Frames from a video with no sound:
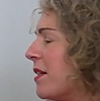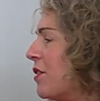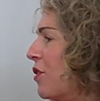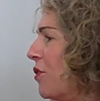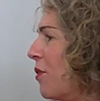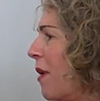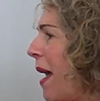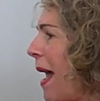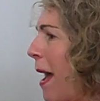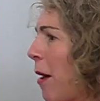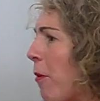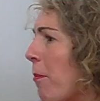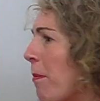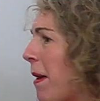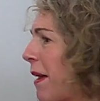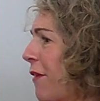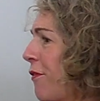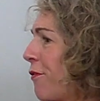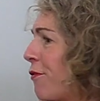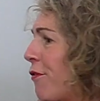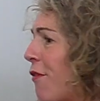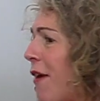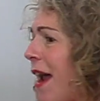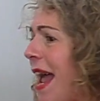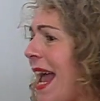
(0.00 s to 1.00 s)
You help my
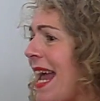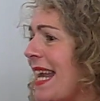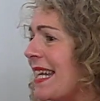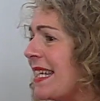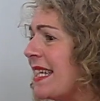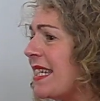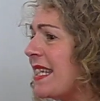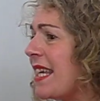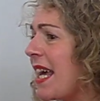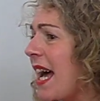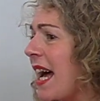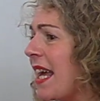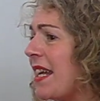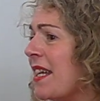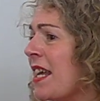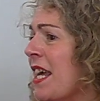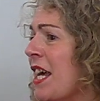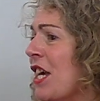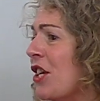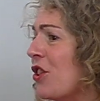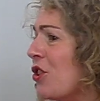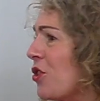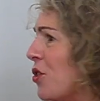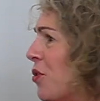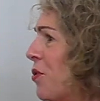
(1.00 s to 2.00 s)
friend, and
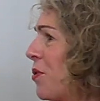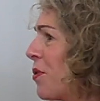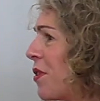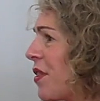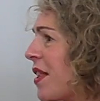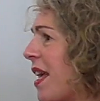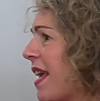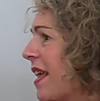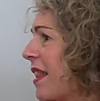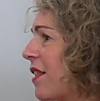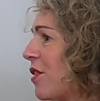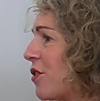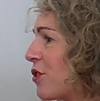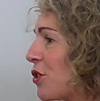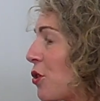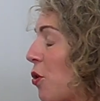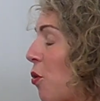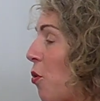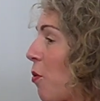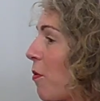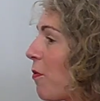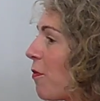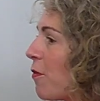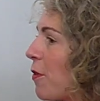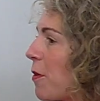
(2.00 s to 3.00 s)
do you think there's
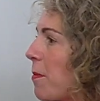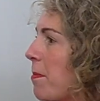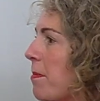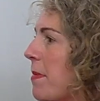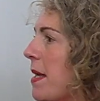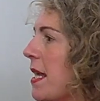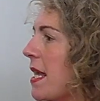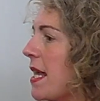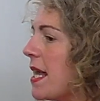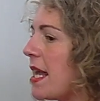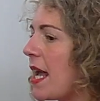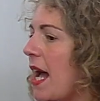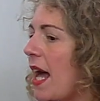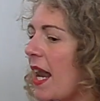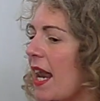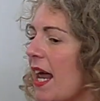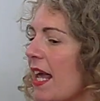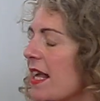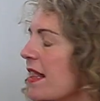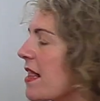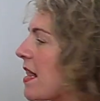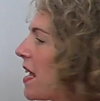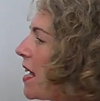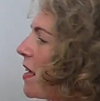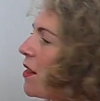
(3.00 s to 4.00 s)
hope for me? And
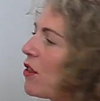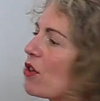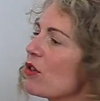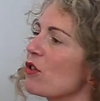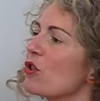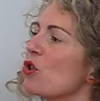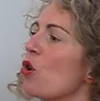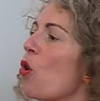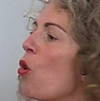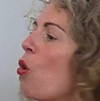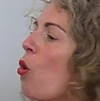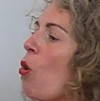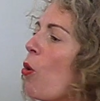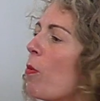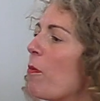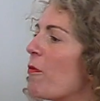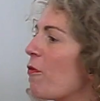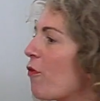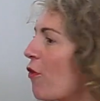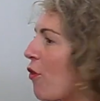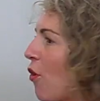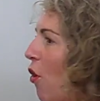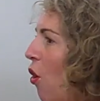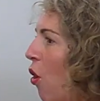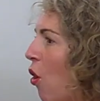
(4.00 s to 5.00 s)
I think there's hope
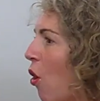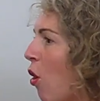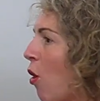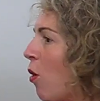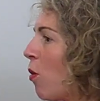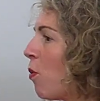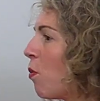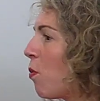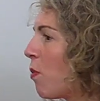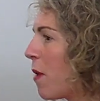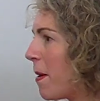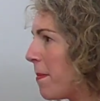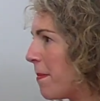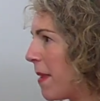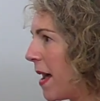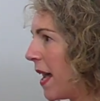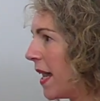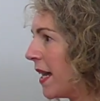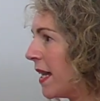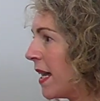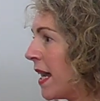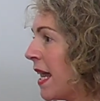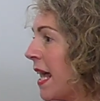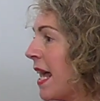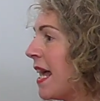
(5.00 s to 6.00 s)
for all
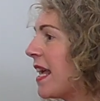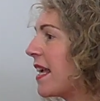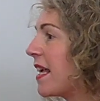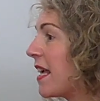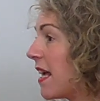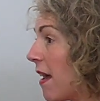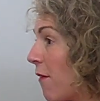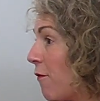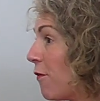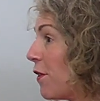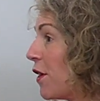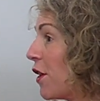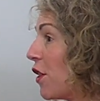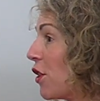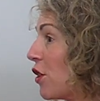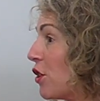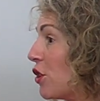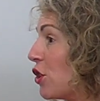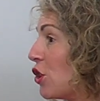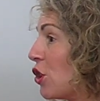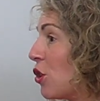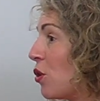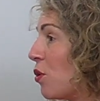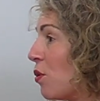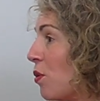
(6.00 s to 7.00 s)
women given the
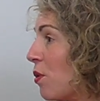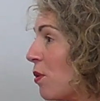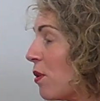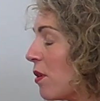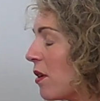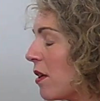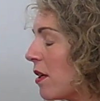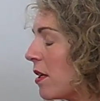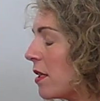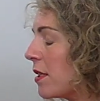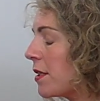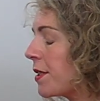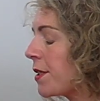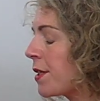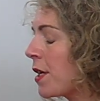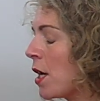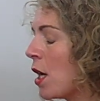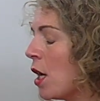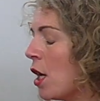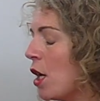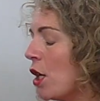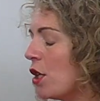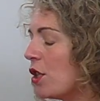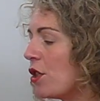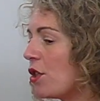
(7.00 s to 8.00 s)
tools.
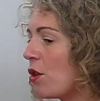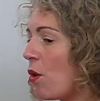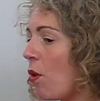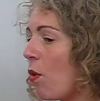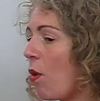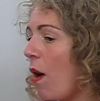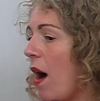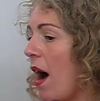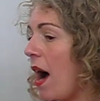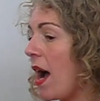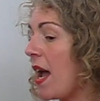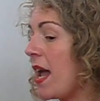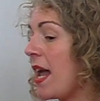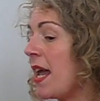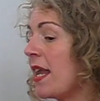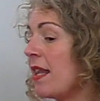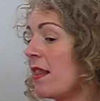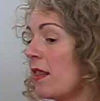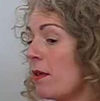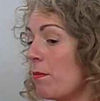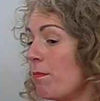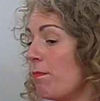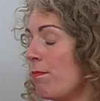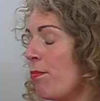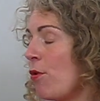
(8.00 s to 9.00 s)
So
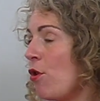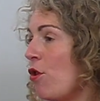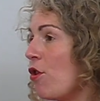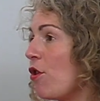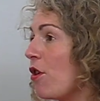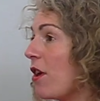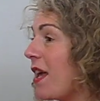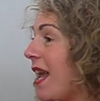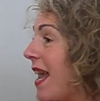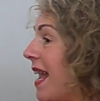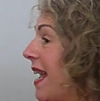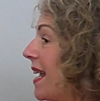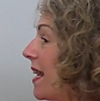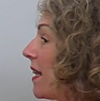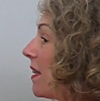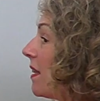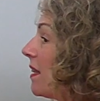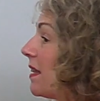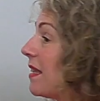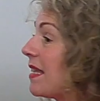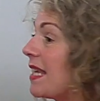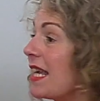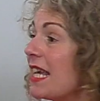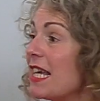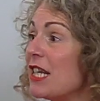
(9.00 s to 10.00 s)
in the book, it
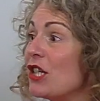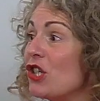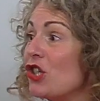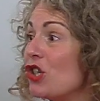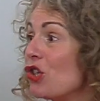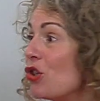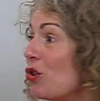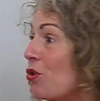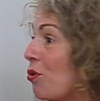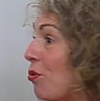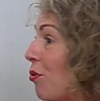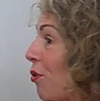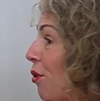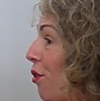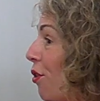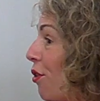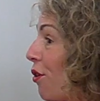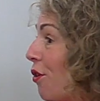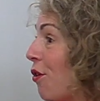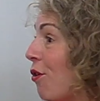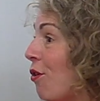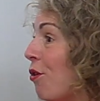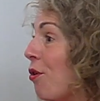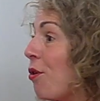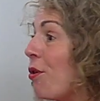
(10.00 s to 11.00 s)
leads you
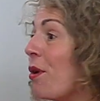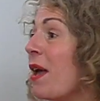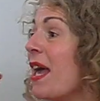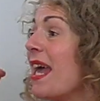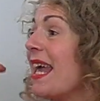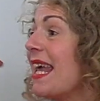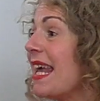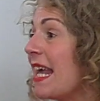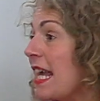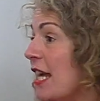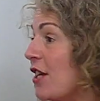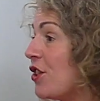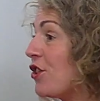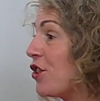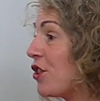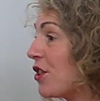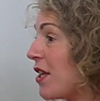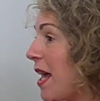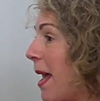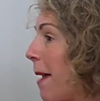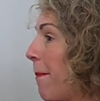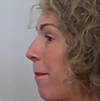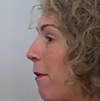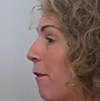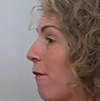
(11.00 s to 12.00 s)
through each
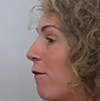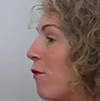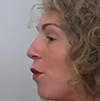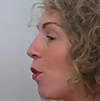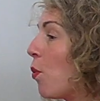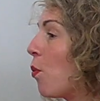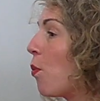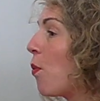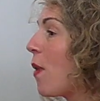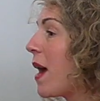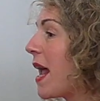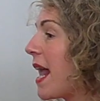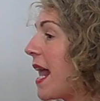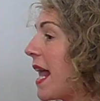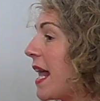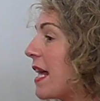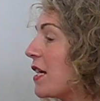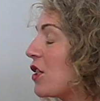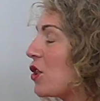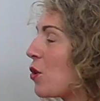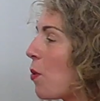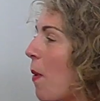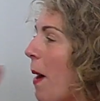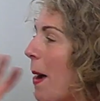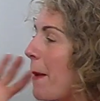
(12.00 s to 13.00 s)
step of the way.
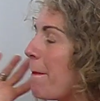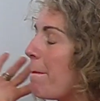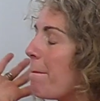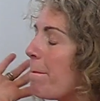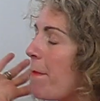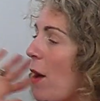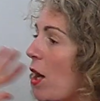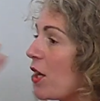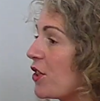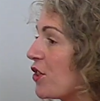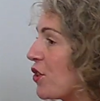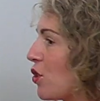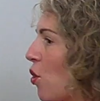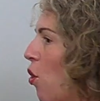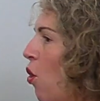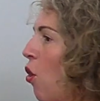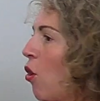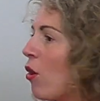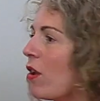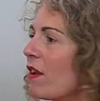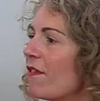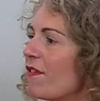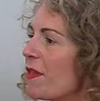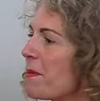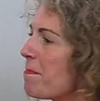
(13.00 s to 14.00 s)
So I bust
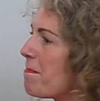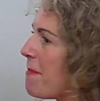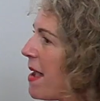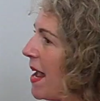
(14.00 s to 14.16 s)
all of the